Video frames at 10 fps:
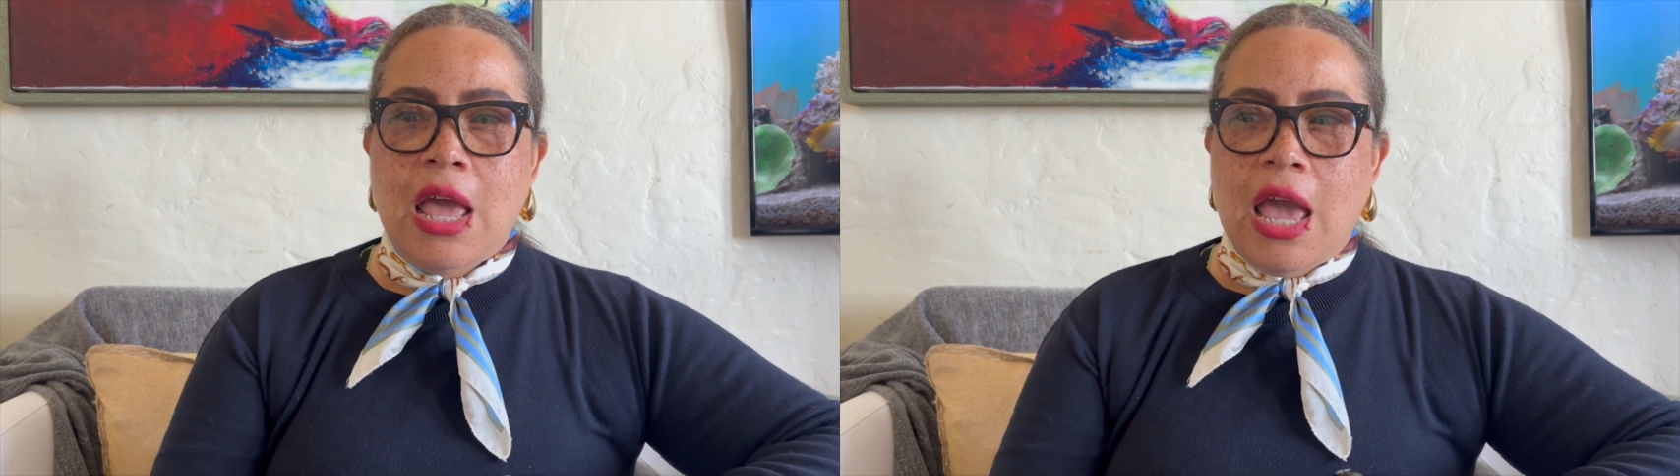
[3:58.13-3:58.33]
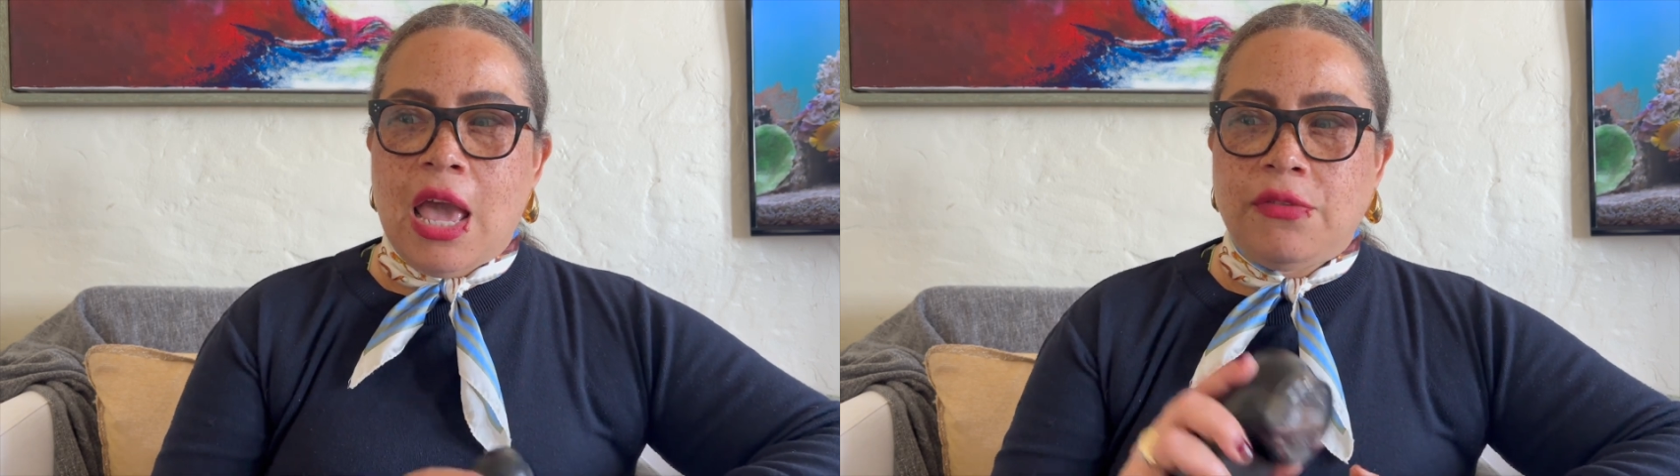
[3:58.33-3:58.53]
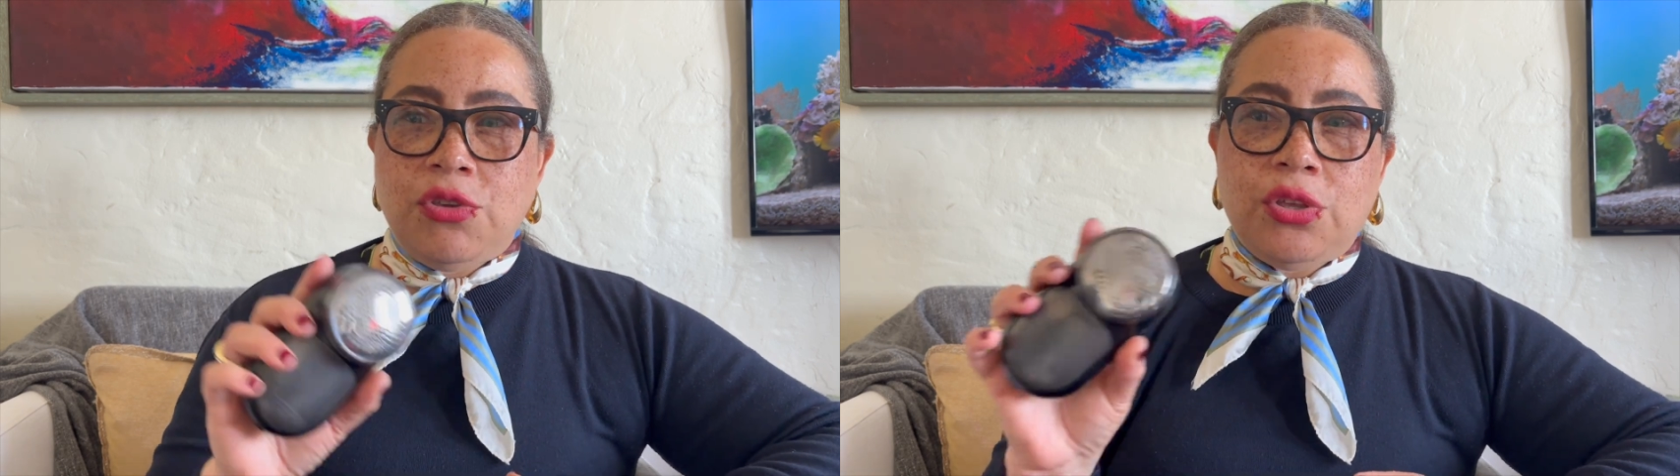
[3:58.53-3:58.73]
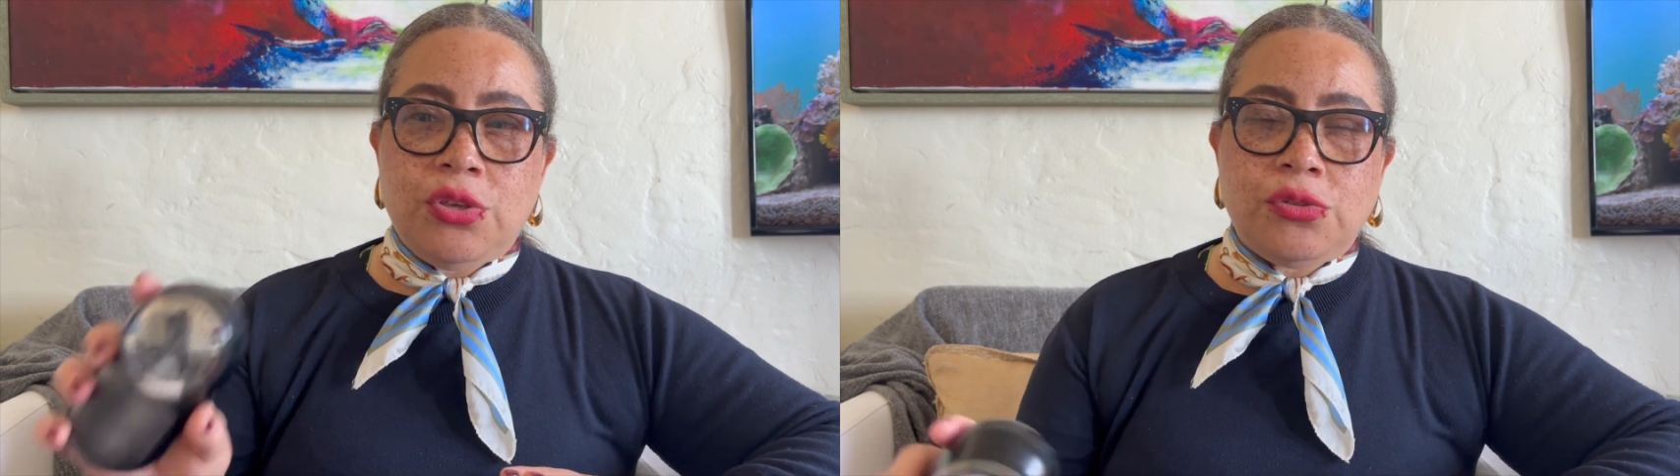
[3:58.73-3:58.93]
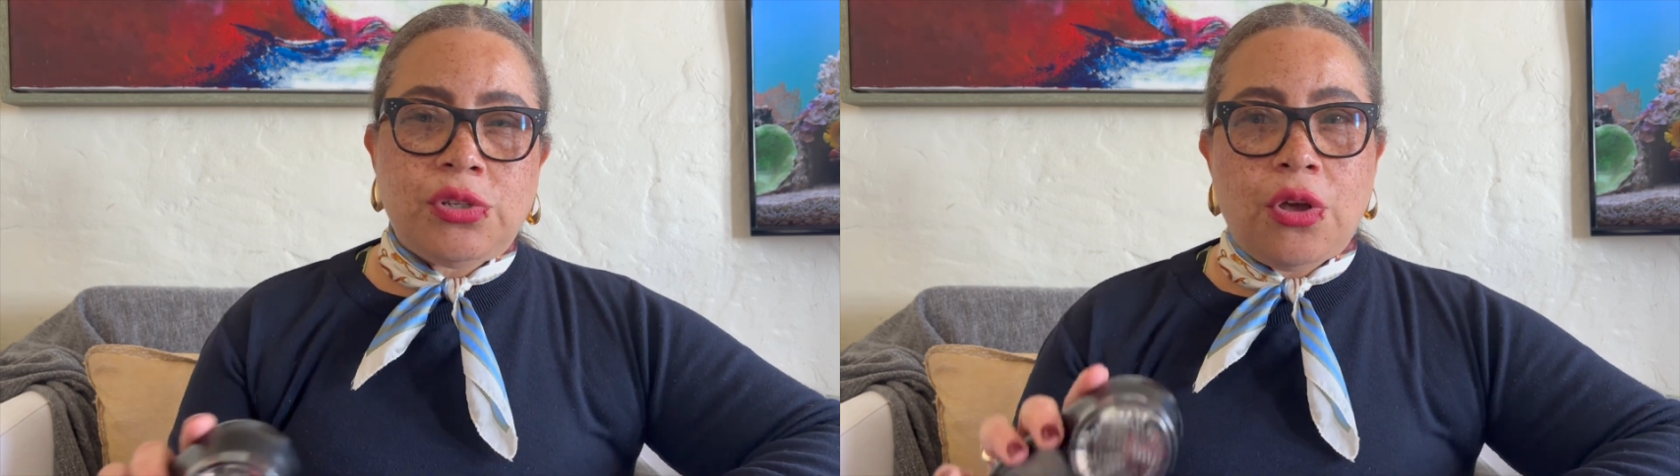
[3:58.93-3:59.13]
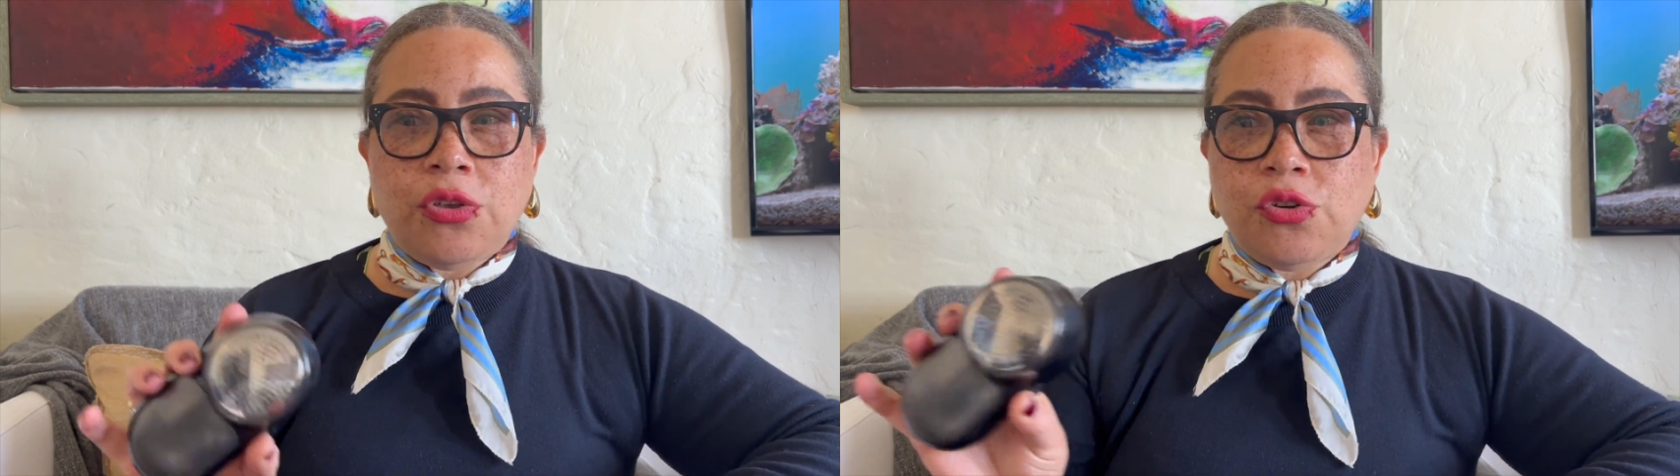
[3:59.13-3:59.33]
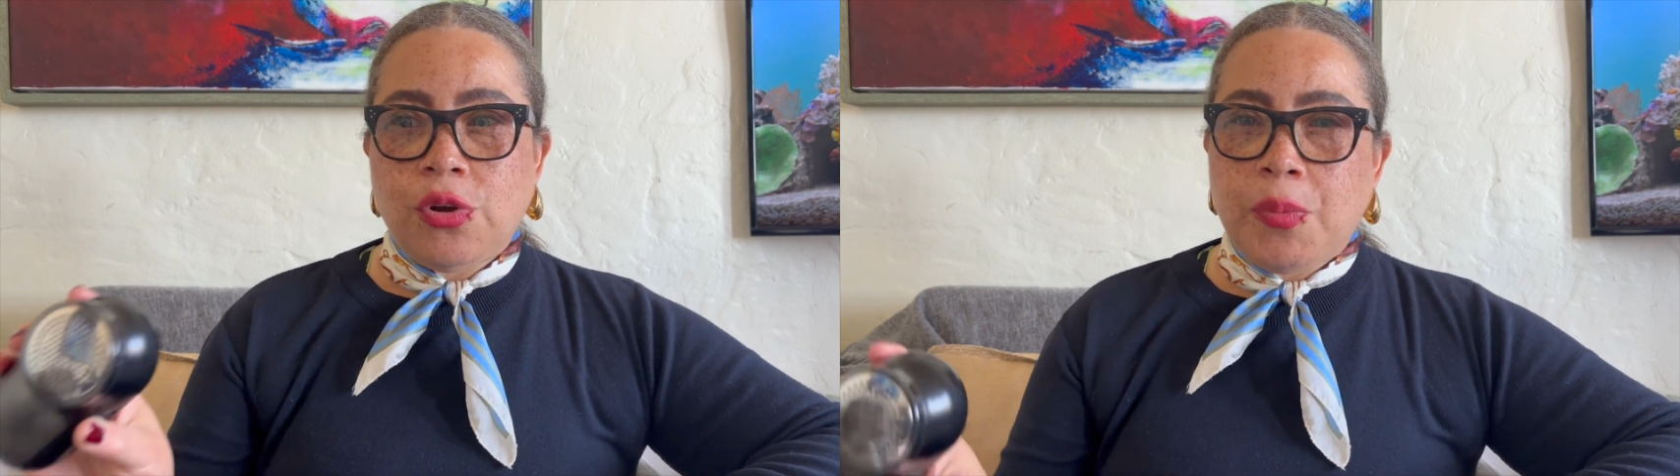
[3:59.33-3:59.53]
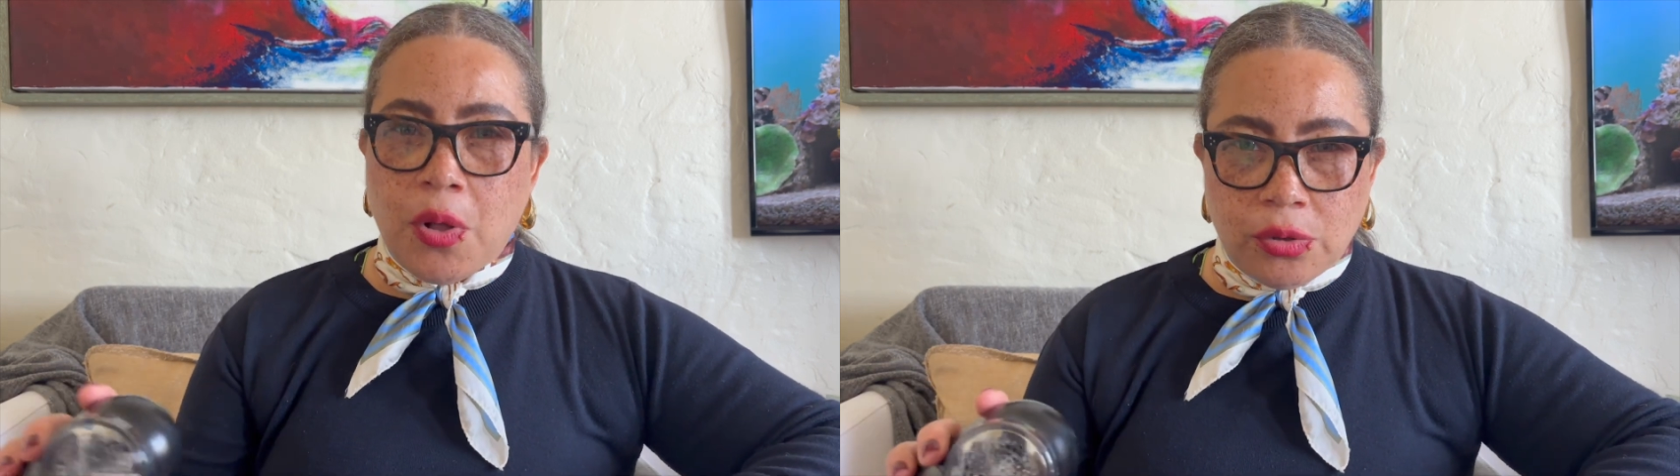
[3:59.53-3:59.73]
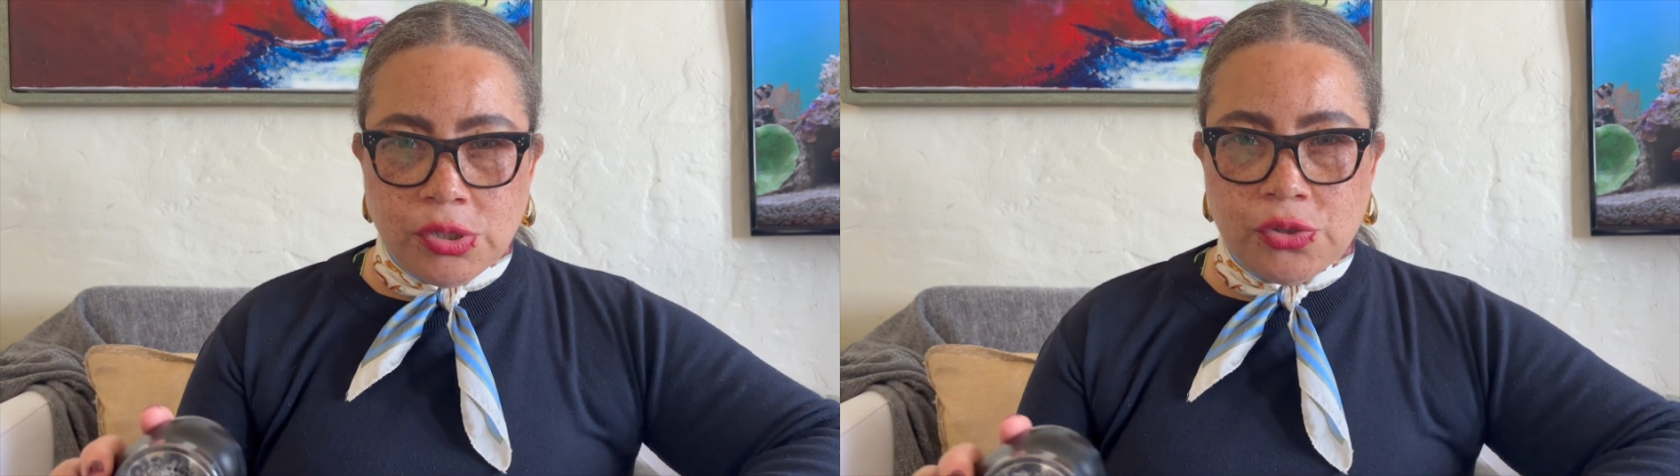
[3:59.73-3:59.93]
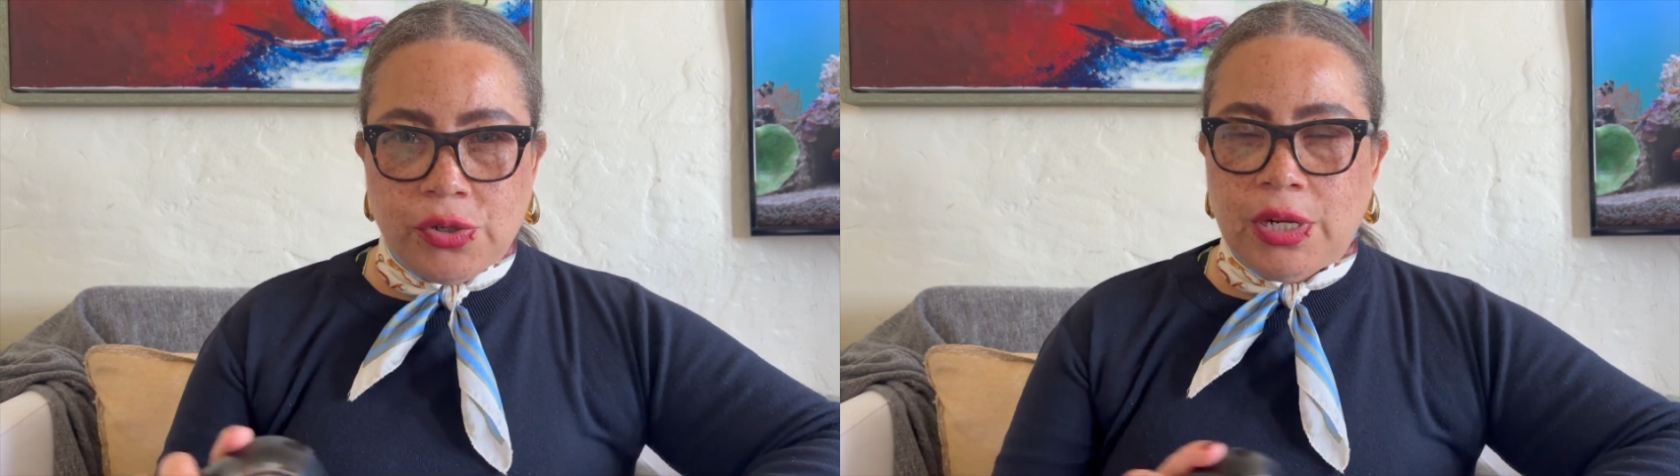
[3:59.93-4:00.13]
And you can use it on your
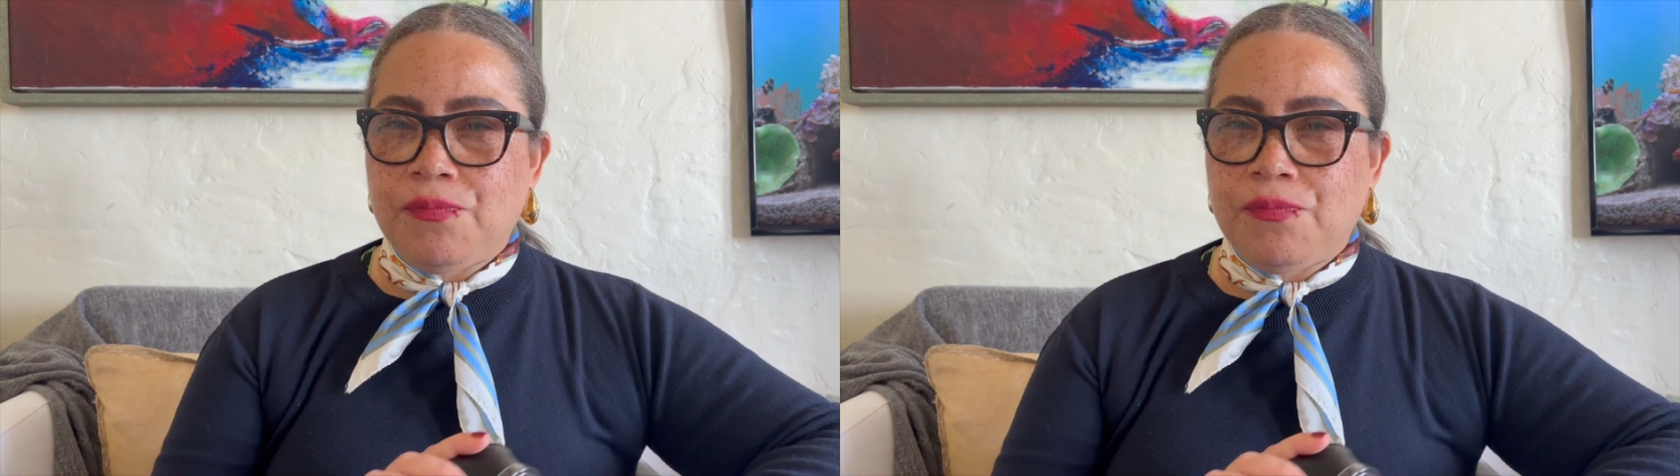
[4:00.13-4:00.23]
upholstery.